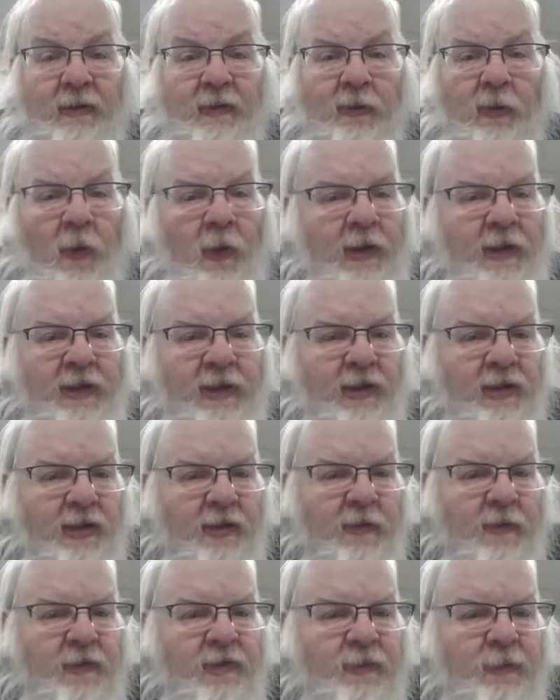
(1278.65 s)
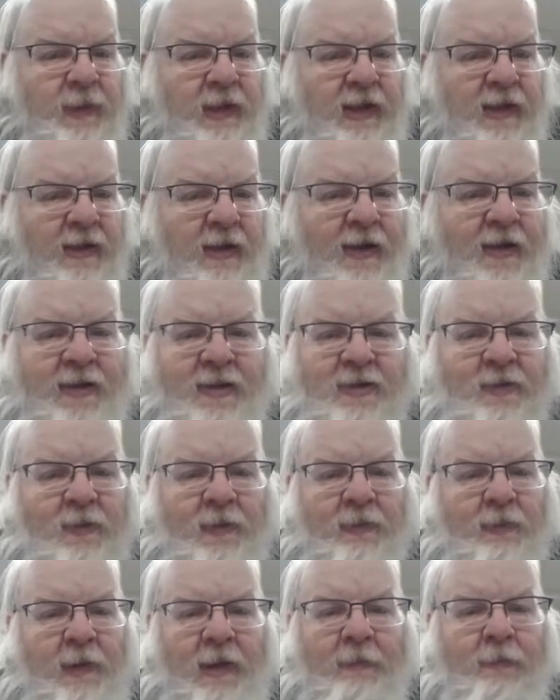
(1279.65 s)
coin dealer was being honest
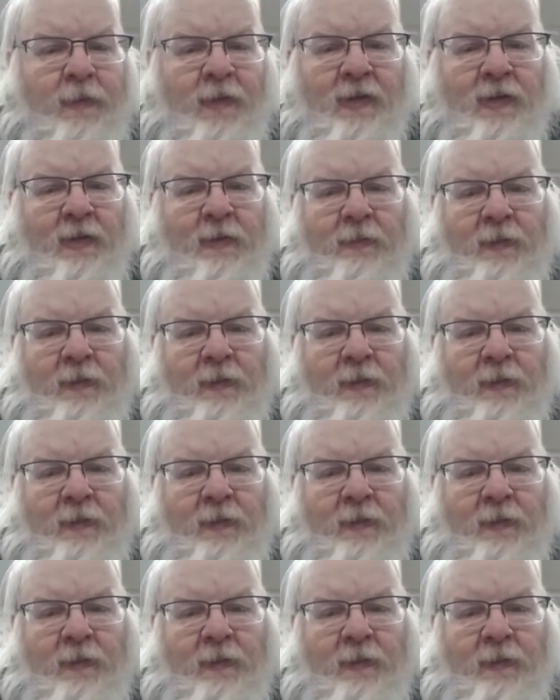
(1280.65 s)
with people,